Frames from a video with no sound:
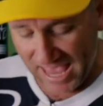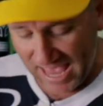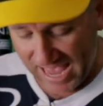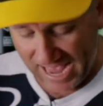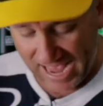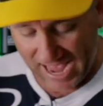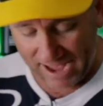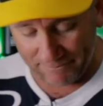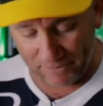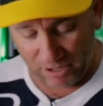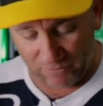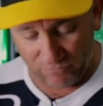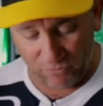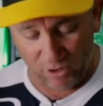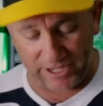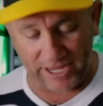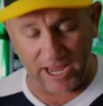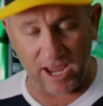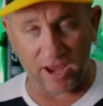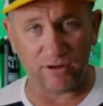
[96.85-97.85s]

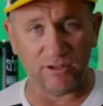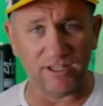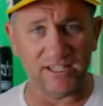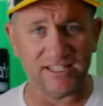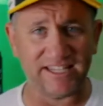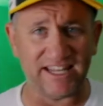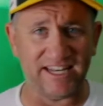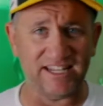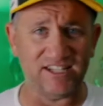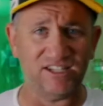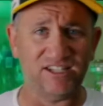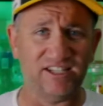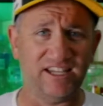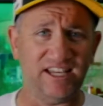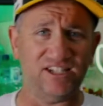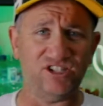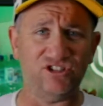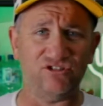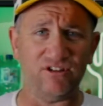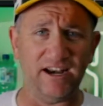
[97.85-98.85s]
Rightio, let's
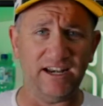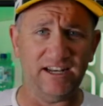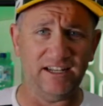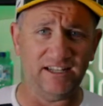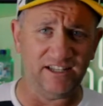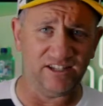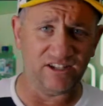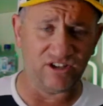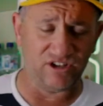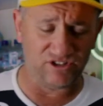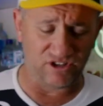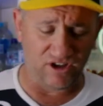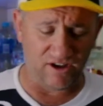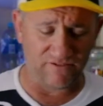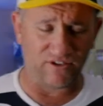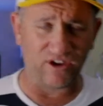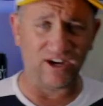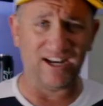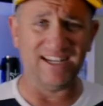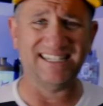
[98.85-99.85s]
get straight into this because
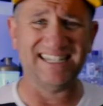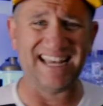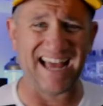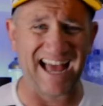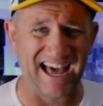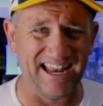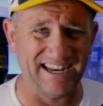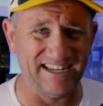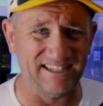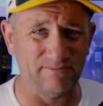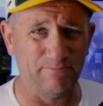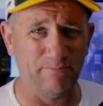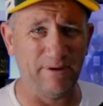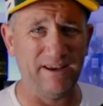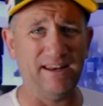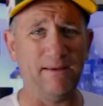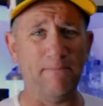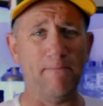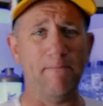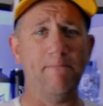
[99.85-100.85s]
I've got a ton. It's
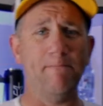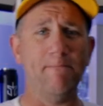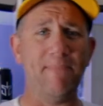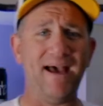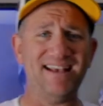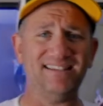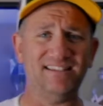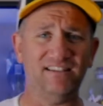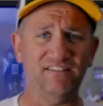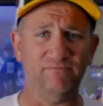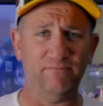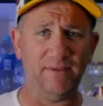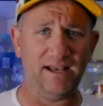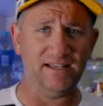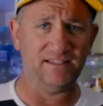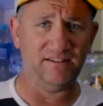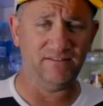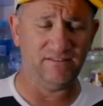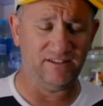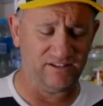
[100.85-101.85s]
been a massive.
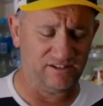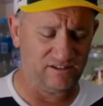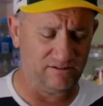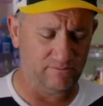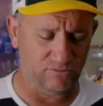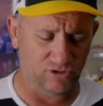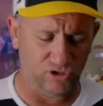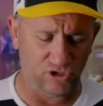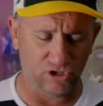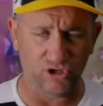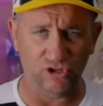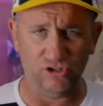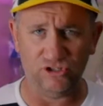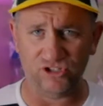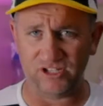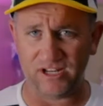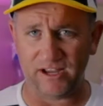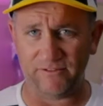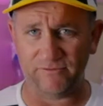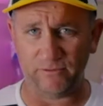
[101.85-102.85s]
There's some huge
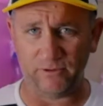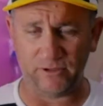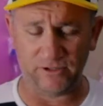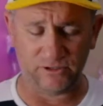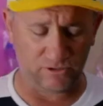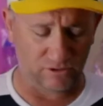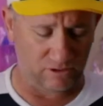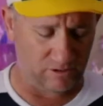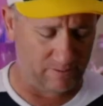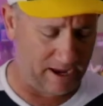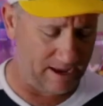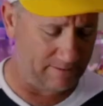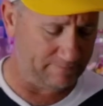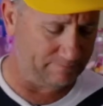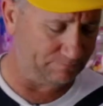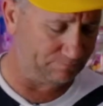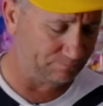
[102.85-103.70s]
stuff I want to talk about.